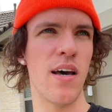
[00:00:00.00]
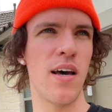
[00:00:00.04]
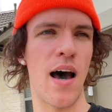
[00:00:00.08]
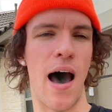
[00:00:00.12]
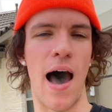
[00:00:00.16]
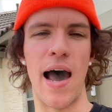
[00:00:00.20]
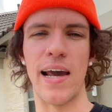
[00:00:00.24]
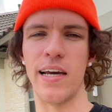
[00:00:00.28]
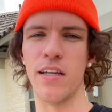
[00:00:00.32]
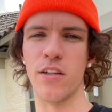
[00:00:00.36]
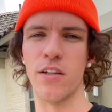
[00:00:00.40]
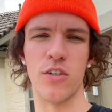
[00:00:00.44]

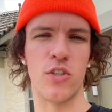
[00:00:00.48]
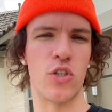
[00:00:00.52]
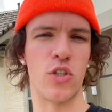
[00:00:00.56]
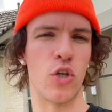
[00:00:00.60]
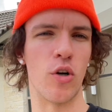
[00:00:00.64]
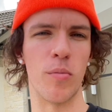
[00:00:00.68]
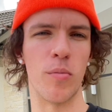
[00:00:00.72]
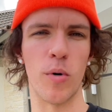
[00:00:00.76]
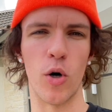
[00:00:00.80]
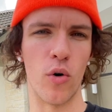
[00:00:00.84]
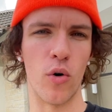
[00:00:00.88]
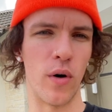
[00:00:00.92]
I either
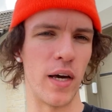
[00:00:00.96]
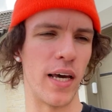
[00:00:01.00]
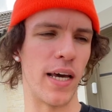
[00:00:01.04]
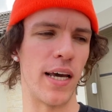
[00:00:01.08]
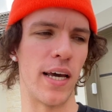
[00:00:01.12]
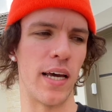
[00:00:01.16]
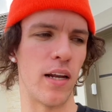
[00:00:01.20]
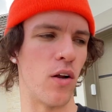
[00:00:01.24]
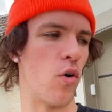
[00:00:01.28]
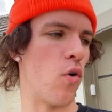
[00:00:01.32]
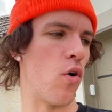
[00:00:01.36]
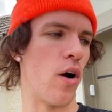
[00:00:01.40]
turbo
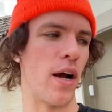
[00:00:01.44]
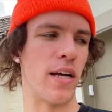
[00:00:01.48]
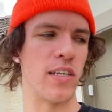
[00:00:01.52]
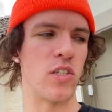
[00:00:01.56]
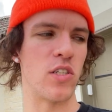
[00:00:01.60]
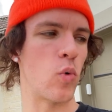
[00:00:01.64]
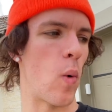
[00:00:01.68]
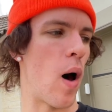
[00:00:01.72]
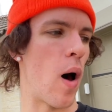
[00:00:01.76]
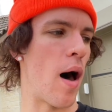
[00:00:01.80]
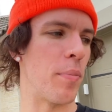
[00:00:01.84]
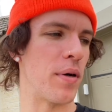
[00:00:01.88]
it or I
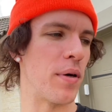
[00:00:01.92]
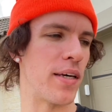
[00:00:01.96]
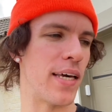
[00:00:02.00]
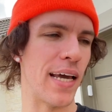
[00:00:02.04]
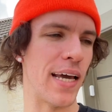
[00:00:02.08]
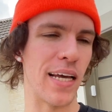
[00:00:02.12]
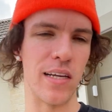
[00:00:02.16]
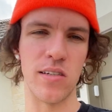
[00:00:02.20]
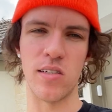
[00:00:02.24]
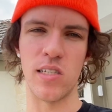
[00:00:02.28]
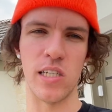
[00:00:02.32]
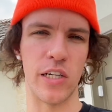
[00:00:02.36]
swap a
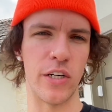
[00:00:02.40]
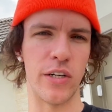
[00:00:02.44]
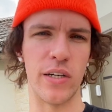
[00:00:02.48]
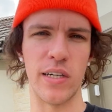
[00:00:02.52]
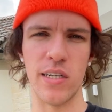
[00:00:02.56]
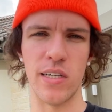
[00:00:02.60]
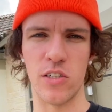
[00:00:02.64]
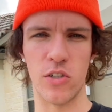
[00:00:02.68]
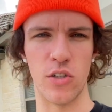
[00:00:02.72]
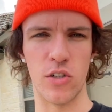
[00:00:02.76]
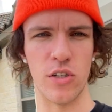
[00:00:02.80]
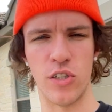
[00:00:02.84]
K
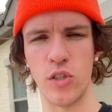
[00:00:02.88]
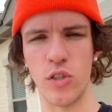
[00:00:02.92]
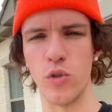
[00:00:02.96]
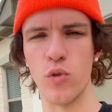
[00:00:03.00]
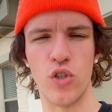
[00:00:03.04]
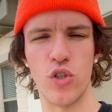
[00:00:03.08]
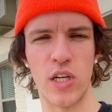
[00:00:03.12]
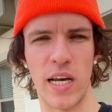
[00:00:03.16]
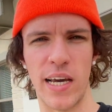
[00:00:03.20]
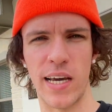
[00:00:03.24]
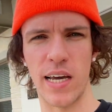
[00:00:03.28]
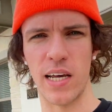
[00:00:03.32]
series or a
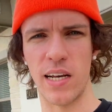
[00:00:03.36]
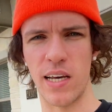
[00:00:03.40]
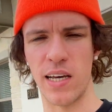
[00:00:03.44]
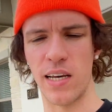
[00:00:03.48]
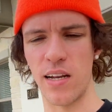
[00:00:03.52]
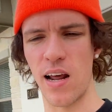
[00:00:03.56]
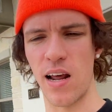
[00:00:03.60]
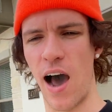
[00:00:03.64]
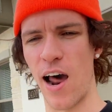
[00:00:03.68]
2J in it.